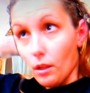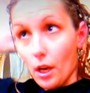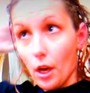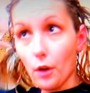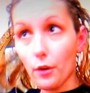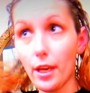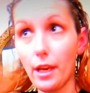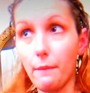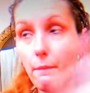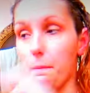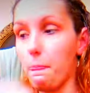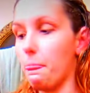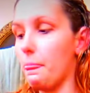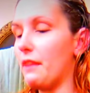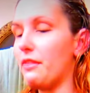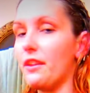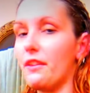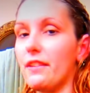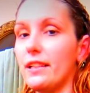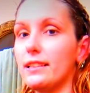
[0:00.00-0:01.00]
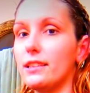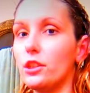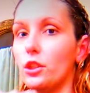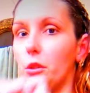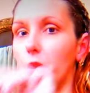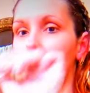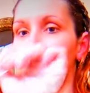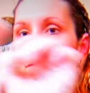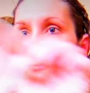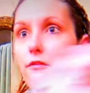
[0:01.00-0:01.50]
Okay, I think that's
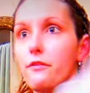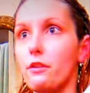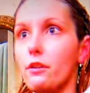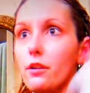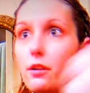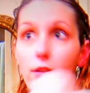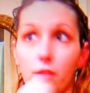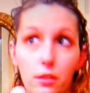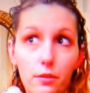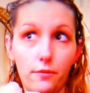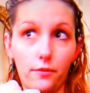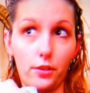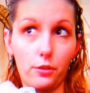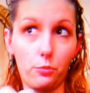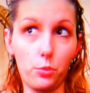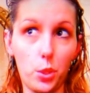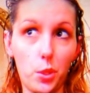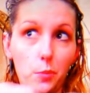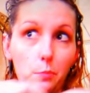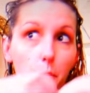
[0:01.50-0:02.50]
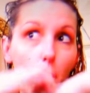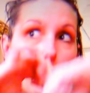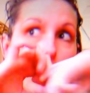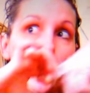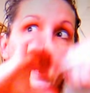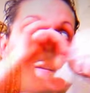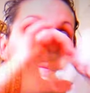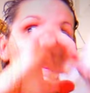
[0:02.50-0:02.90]
good for the root part.